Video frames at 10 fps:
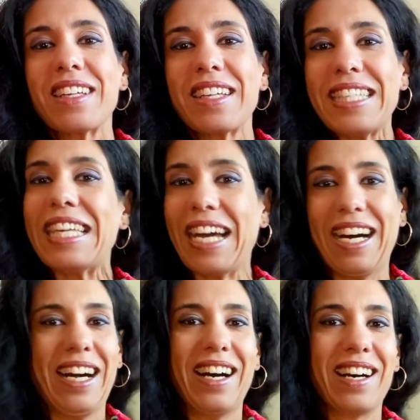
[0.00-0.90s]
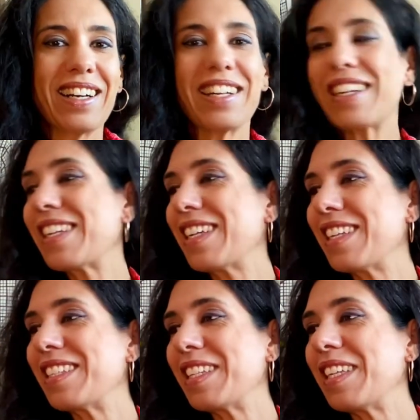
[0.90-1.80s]
yeah,
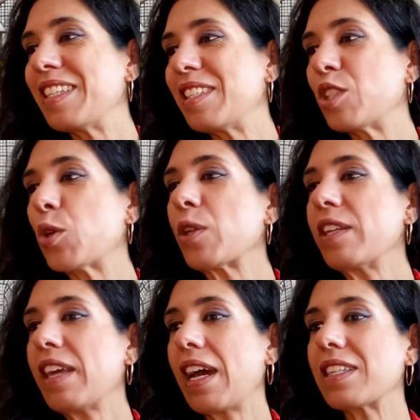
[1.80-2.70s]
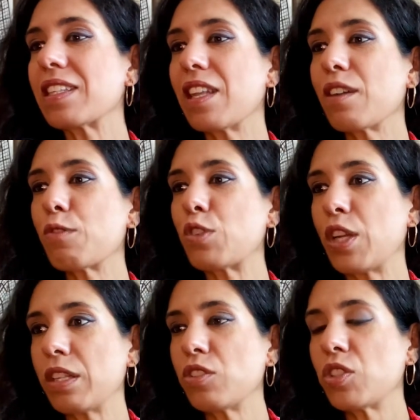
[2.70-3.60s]
it certainly has a lot of
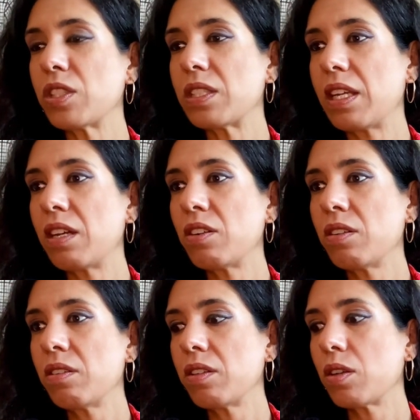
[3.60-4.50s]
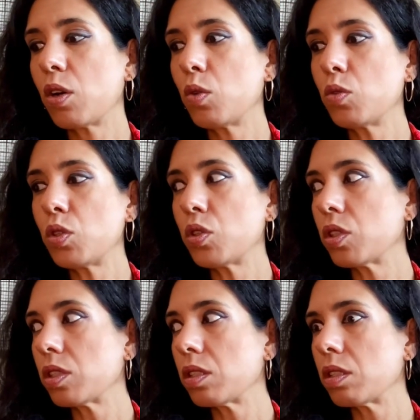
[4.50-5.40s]
challenges there, the coat.
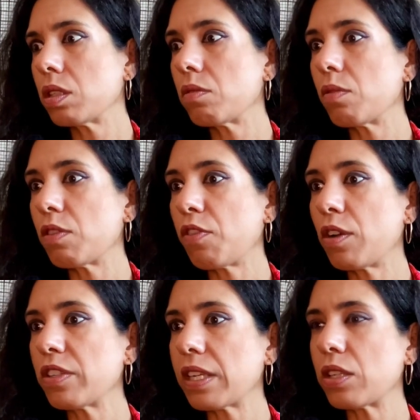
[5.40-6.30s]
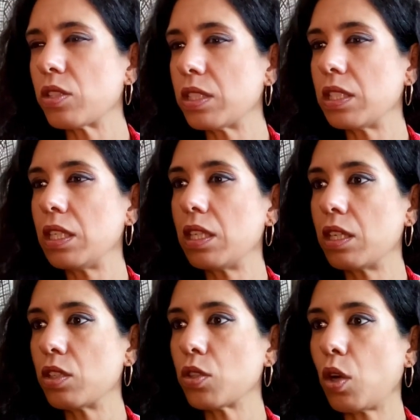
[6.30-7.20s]
As far as I could see,
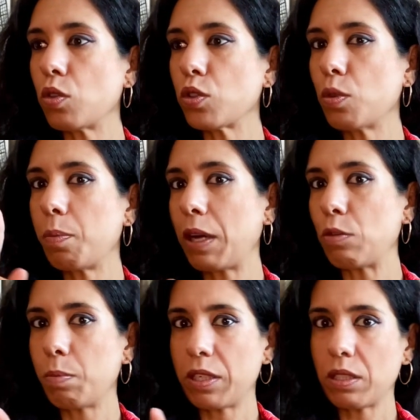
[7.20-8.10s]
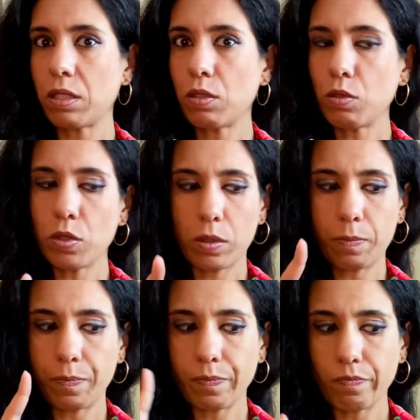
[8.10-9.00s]
there's also bound buttonholes,
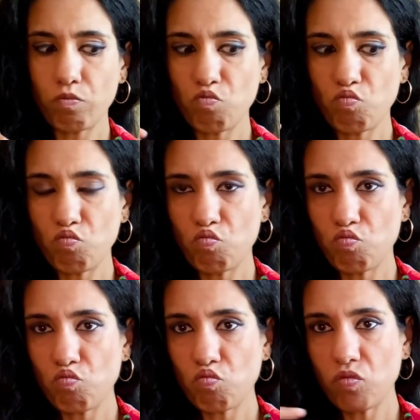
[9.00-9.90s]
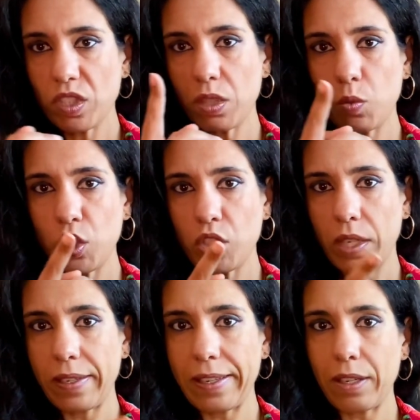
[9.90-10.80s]
which
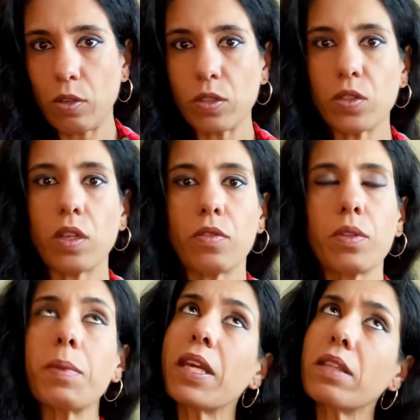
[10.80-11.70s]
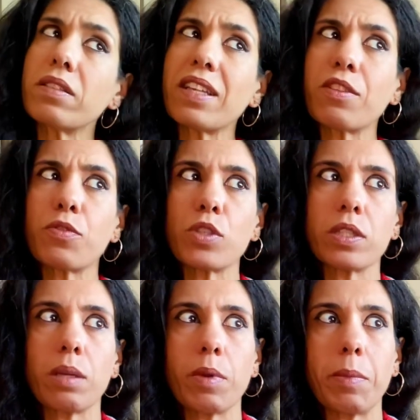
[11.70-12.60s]
I then also have to make. It's not the first
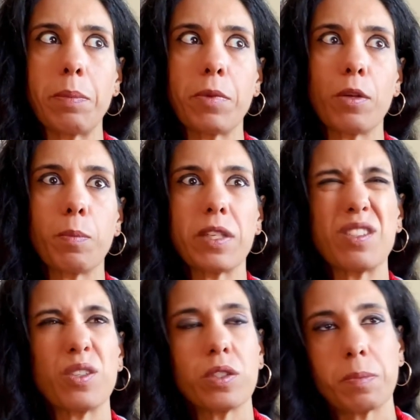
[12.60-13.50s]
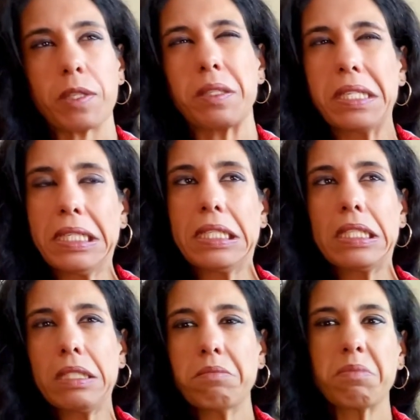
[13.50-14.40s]
time I made bound buttonholes, but
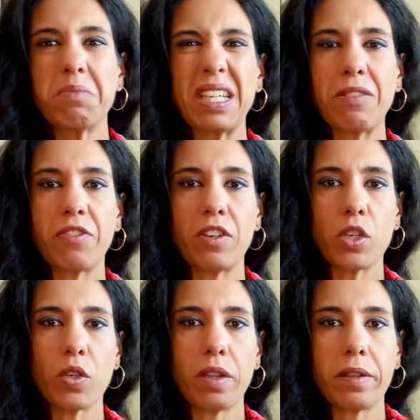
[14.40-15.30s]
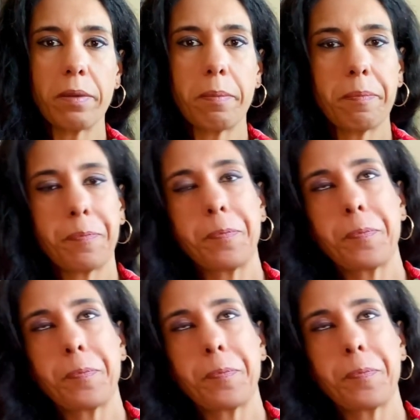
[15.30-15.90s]
not very good at them.